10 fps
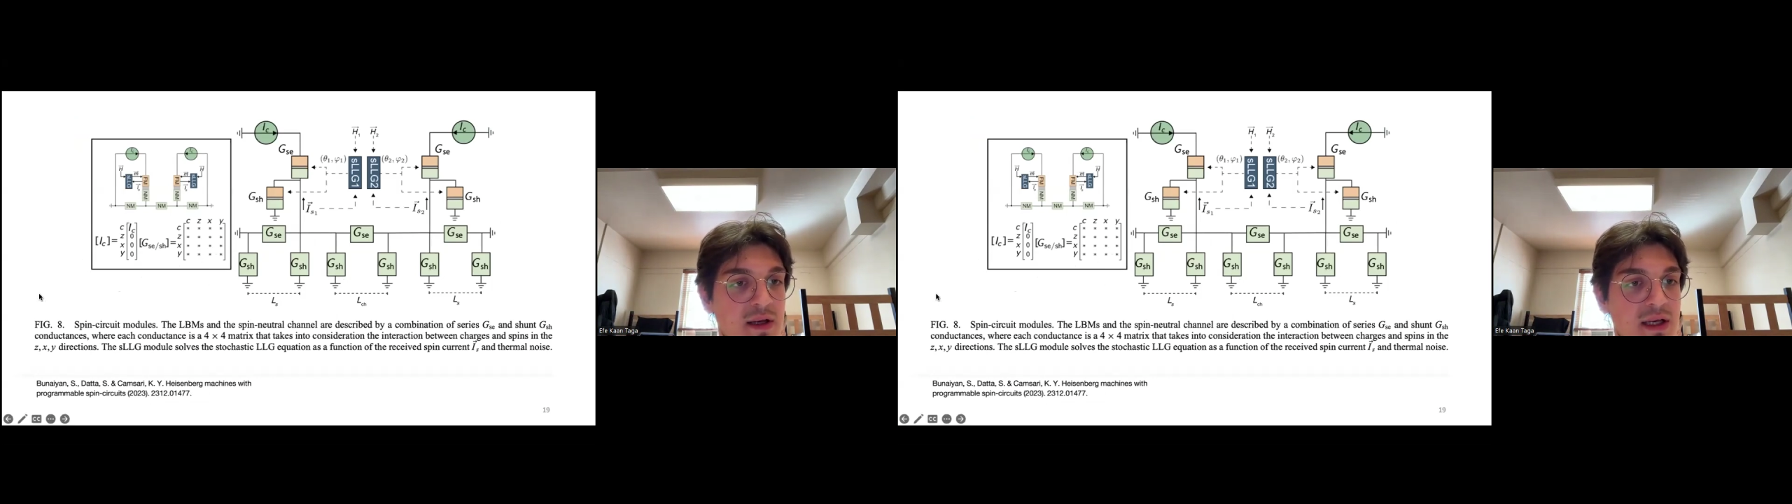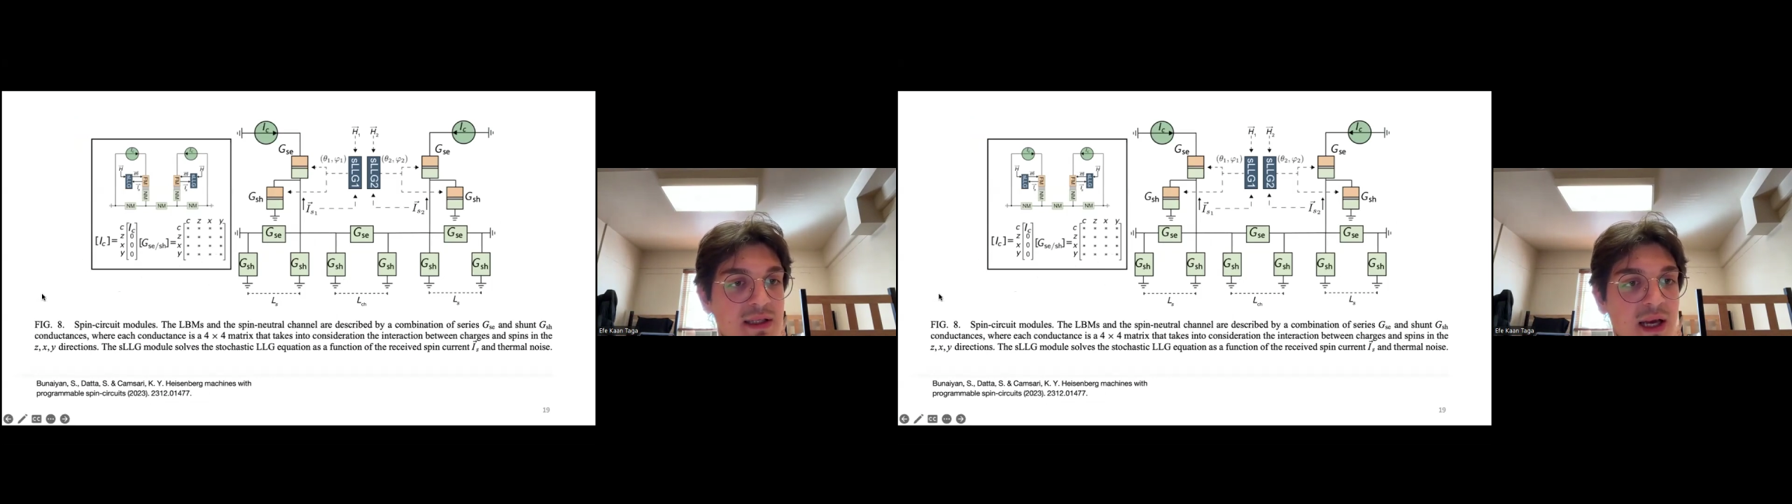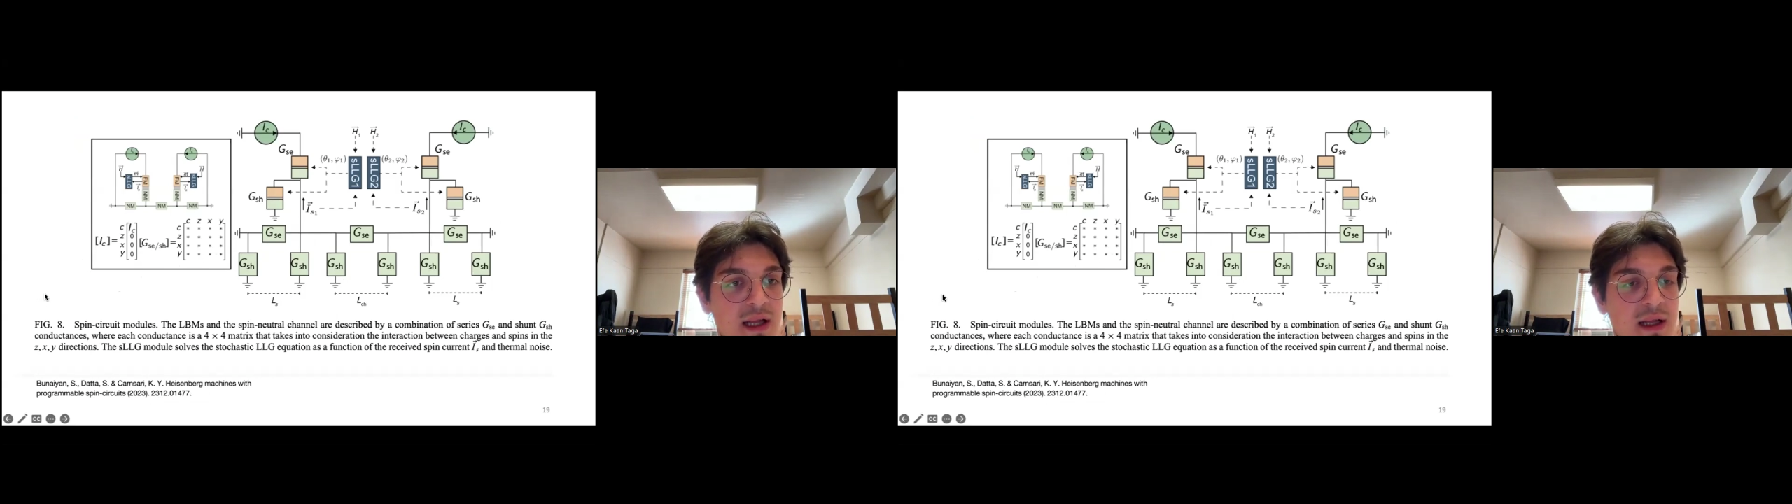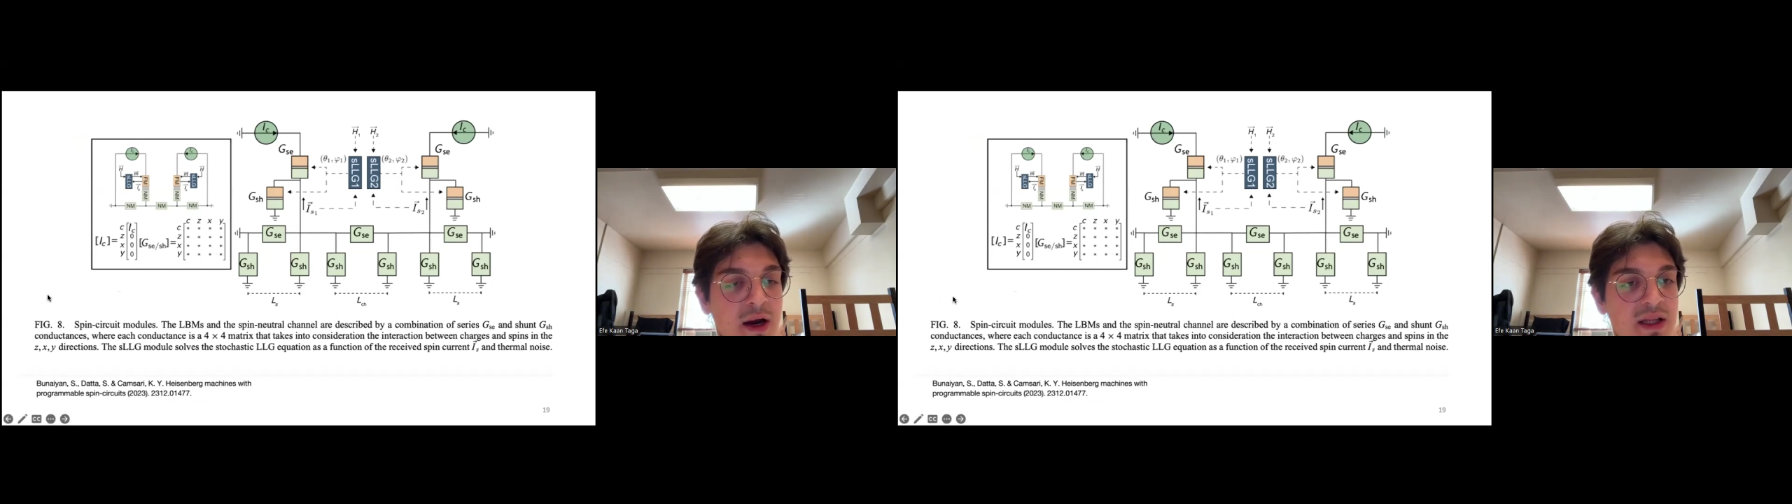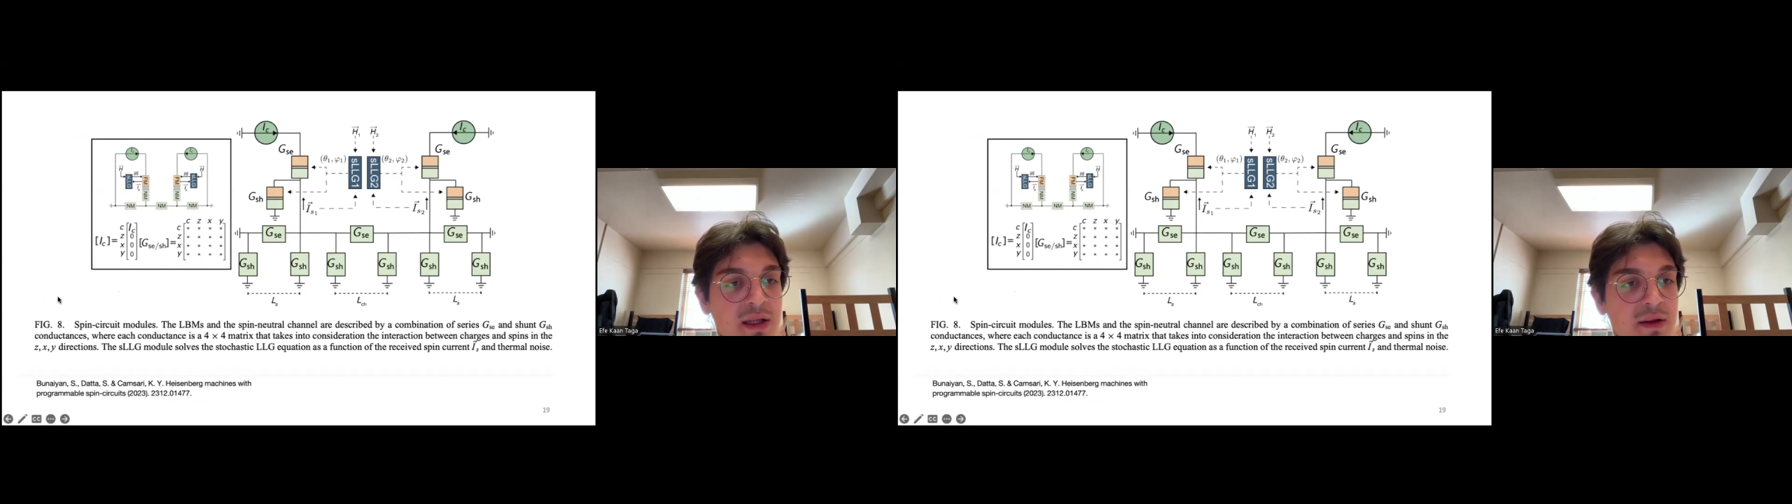x and
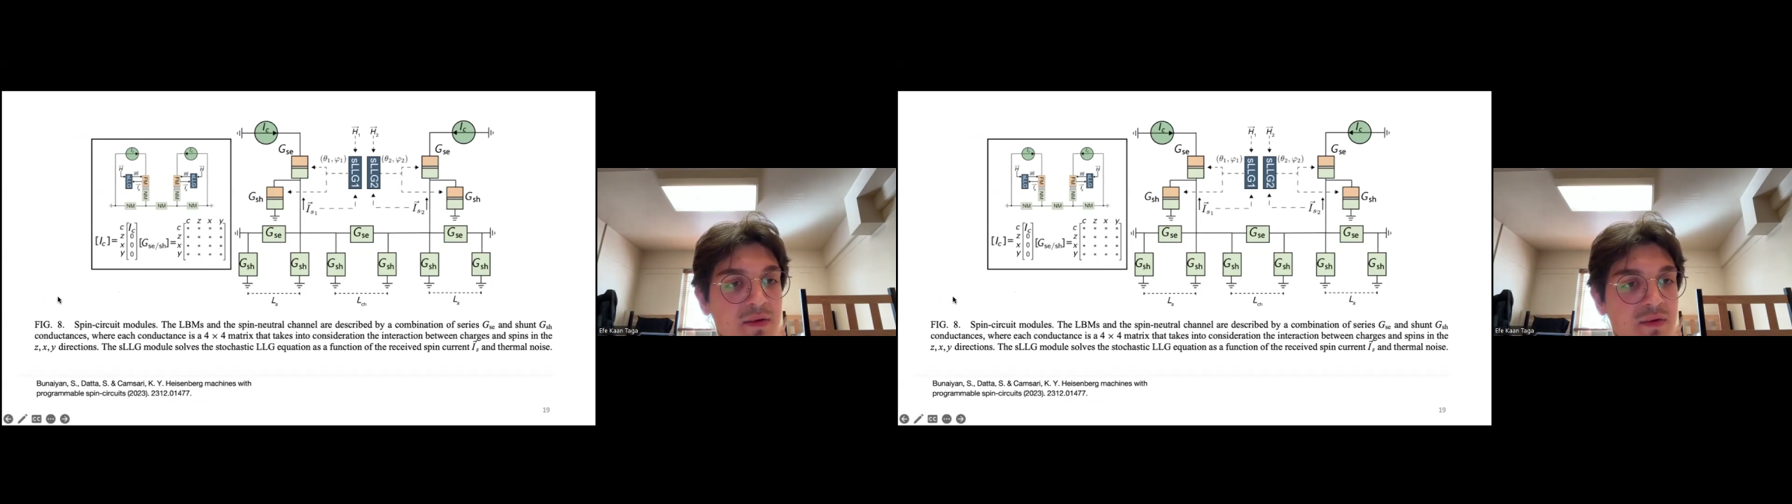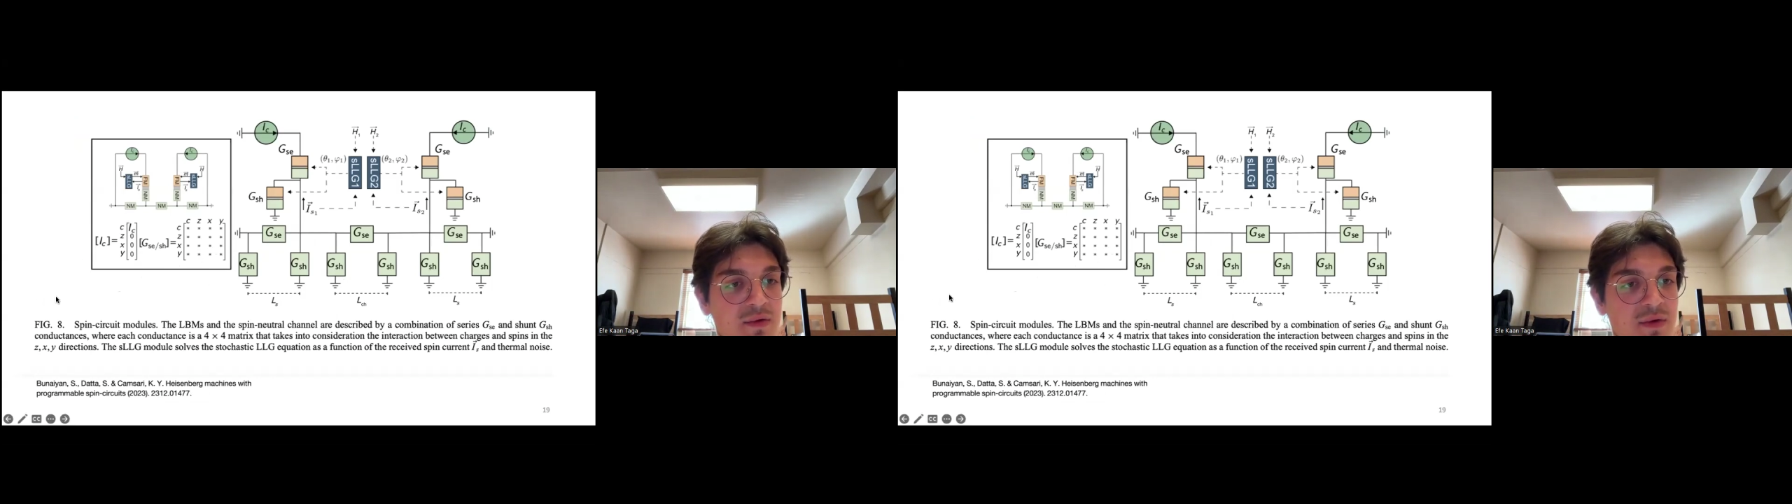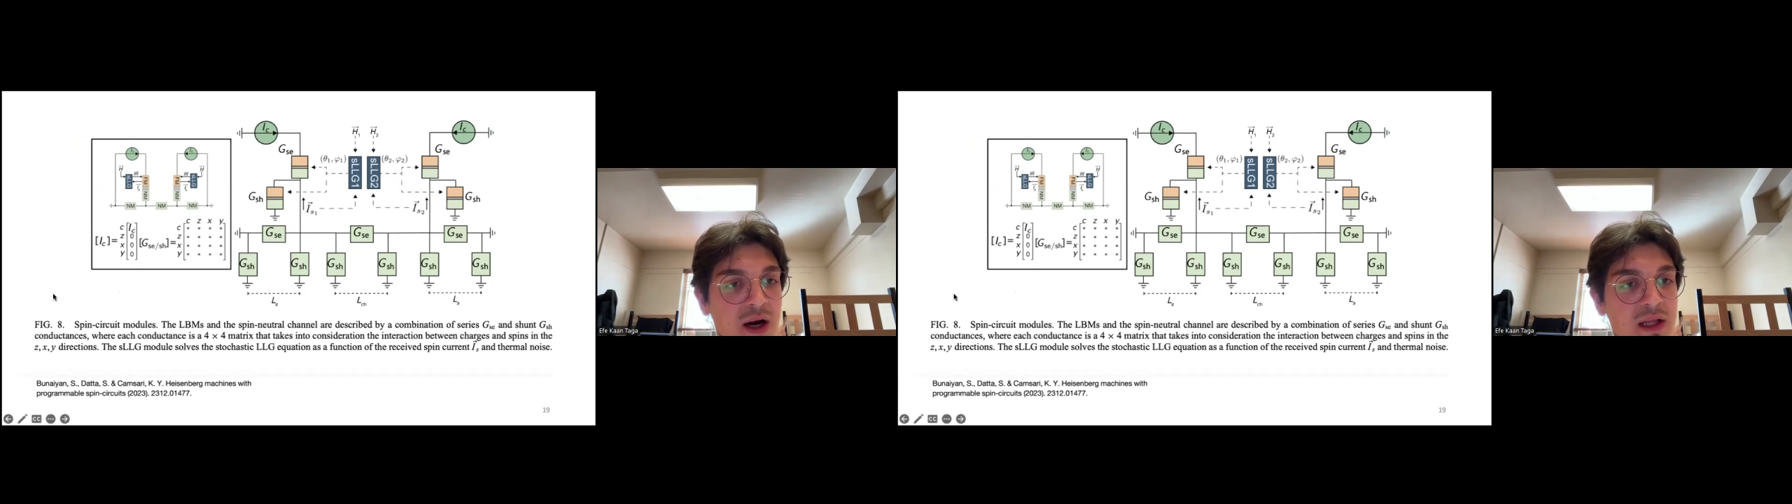y